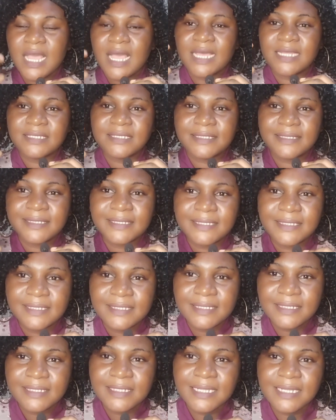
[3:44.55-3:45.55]
And
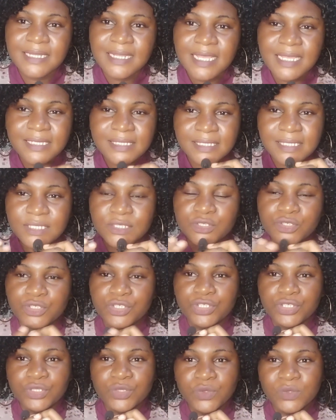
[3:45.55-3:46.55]
the next thing you
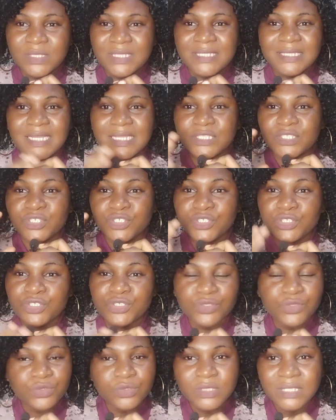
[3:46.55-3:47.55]
should note is that you
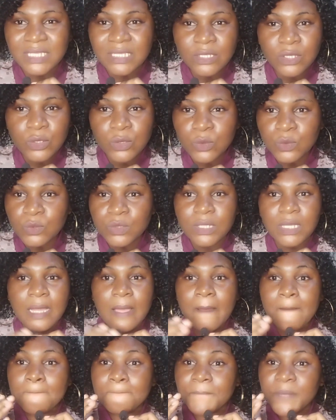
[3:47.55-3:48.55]
shouldn't include
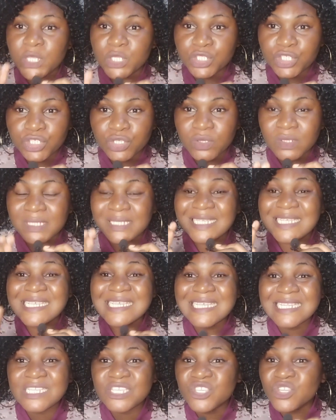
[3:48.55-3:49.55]
pictures
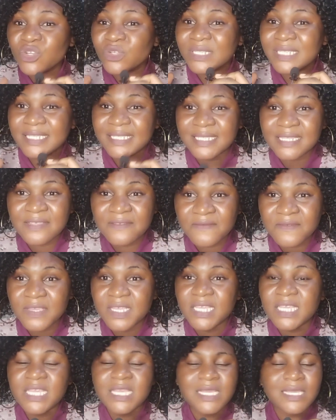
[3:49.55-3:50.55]
in your
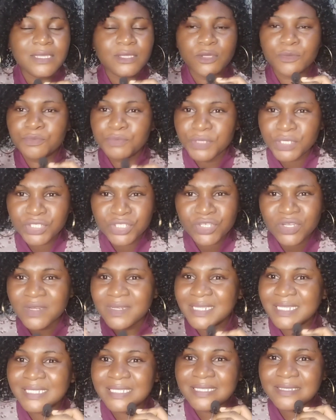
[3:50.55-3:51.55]
CV. Your picture
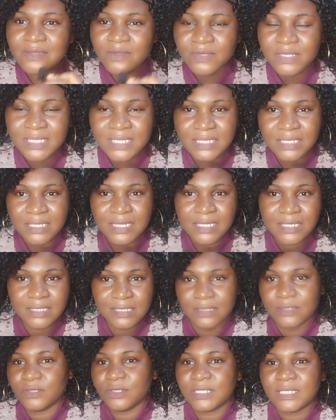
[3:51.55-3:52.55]
is not needed
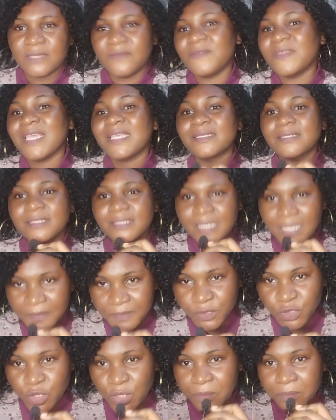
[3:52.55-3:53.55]
in your CV
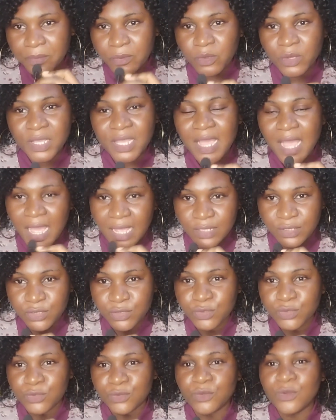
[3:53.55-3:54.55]
except your employer
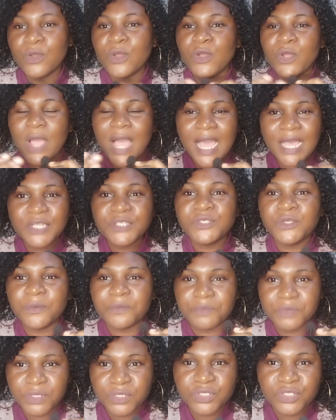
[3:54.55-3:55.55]
asks you to add your
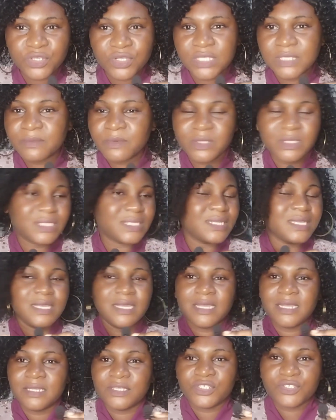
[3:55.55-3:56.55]
pictures, but
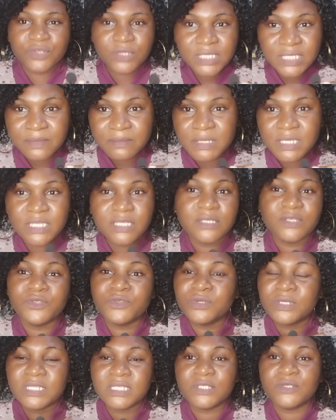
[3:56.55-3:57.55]
trust me, you
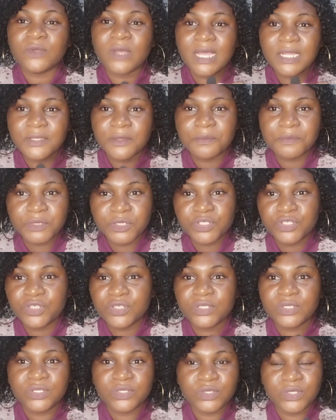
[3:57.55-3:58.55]
don't need to add your
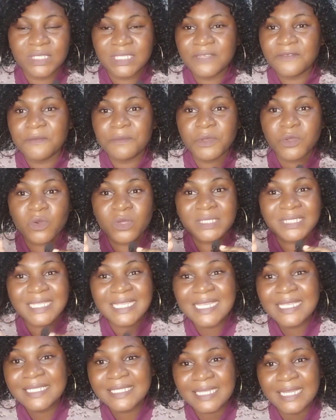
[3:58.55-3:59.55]
pictures to your CV, because
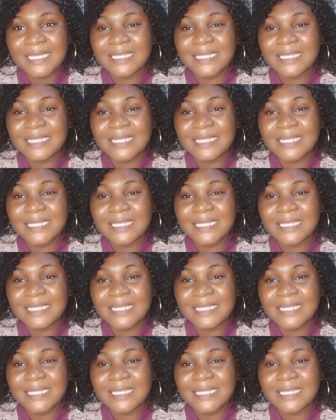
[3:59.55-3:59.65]
it